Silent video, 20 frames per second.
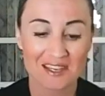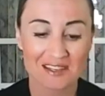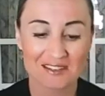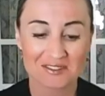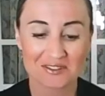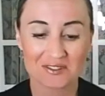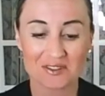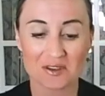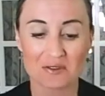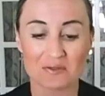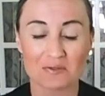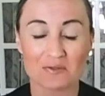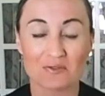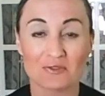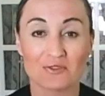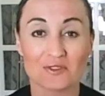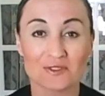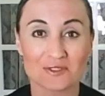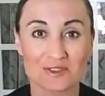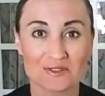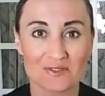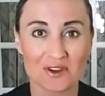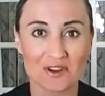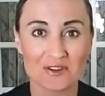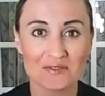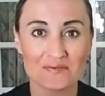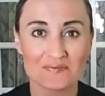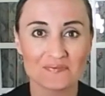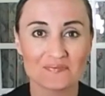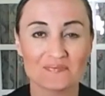So first of
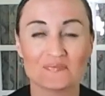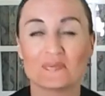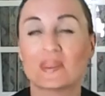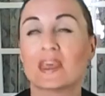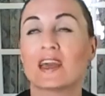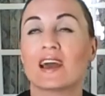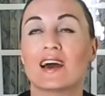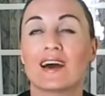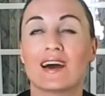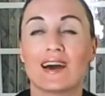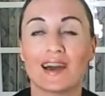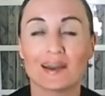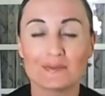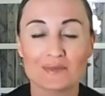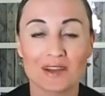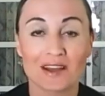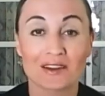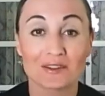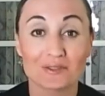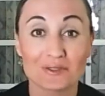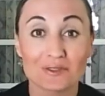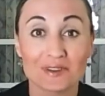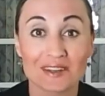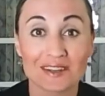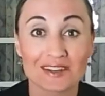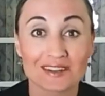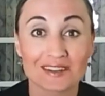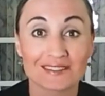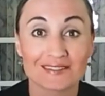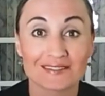all, I'm not a
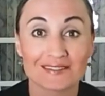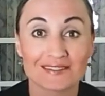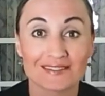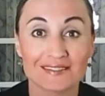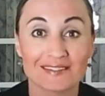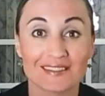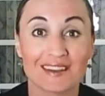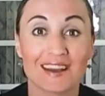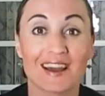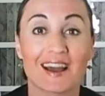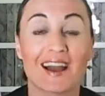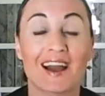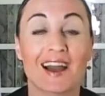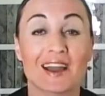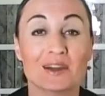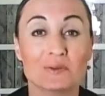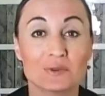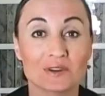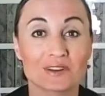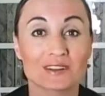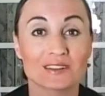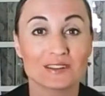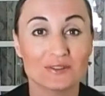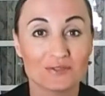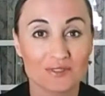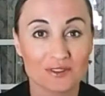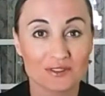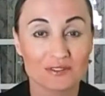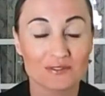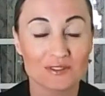lawyer. I work in the
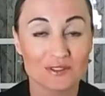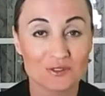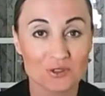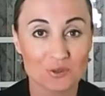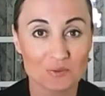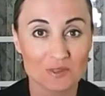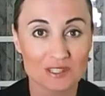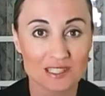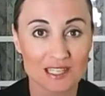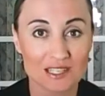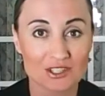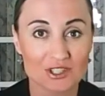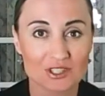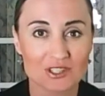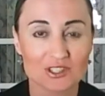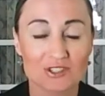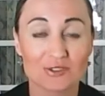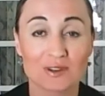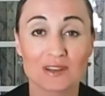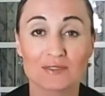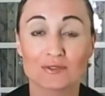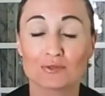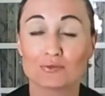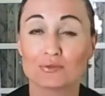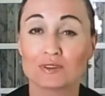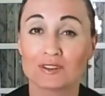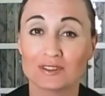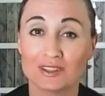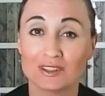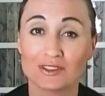field of interpretation, so I have a
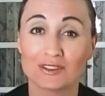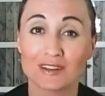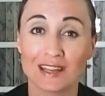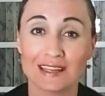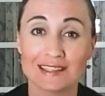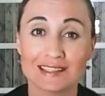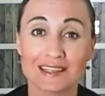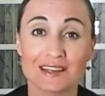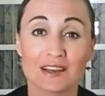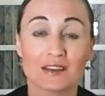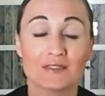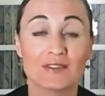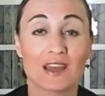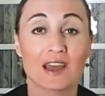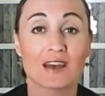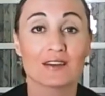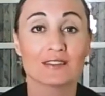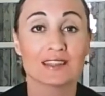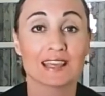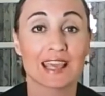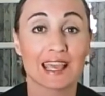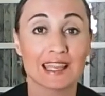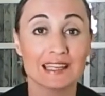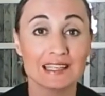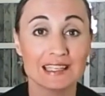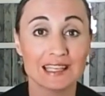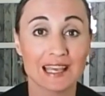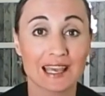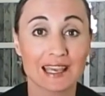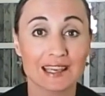really good idea of how the
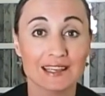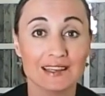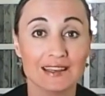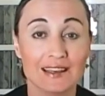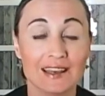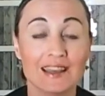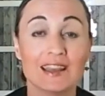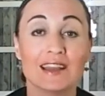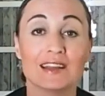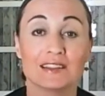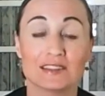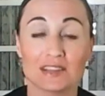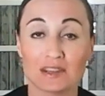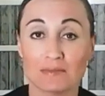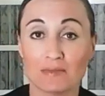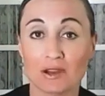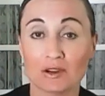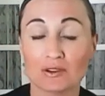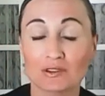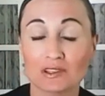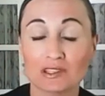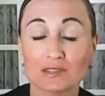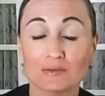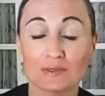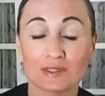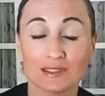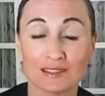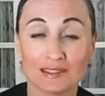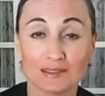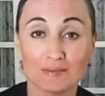ADA, the Americans
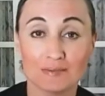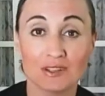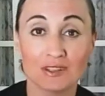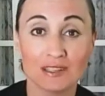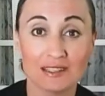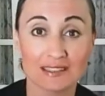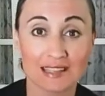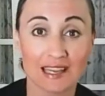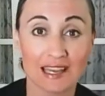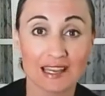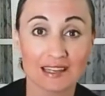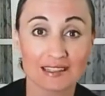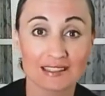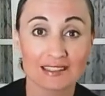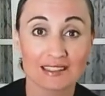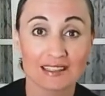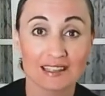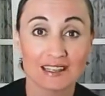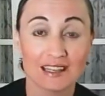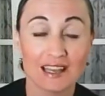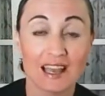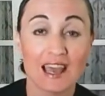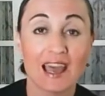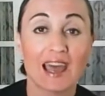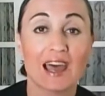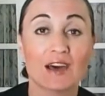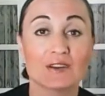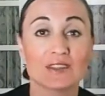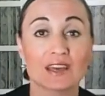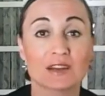with Disabilities Act,
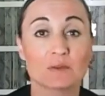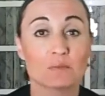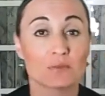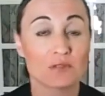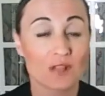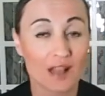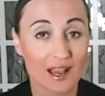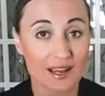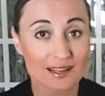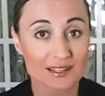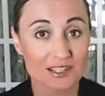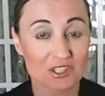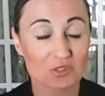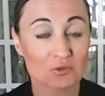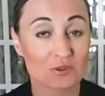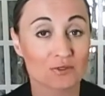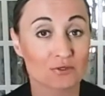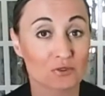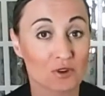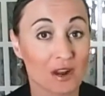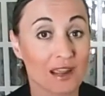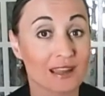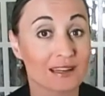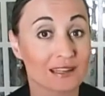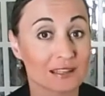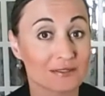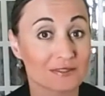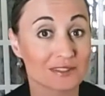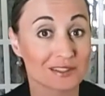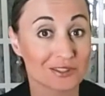how that applies to a
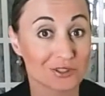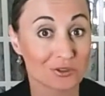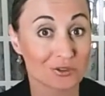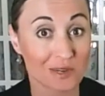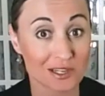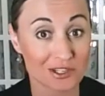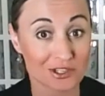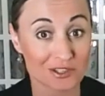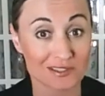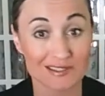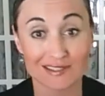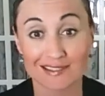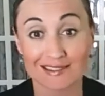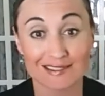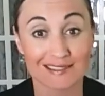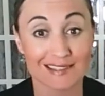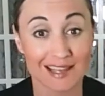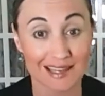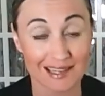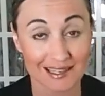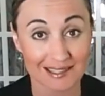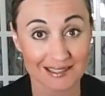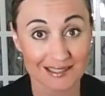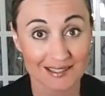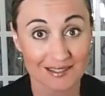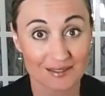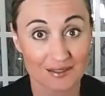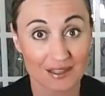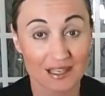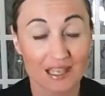variety of situations and
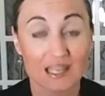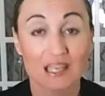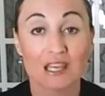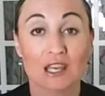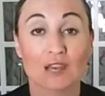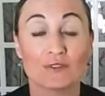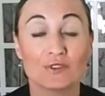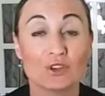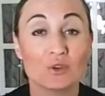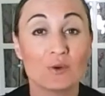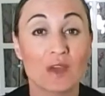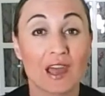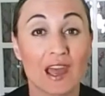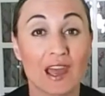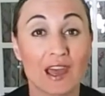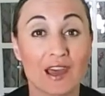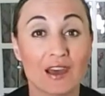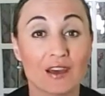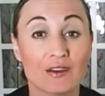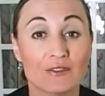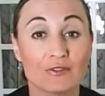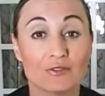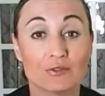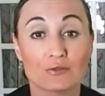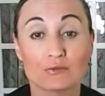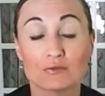settings. If you have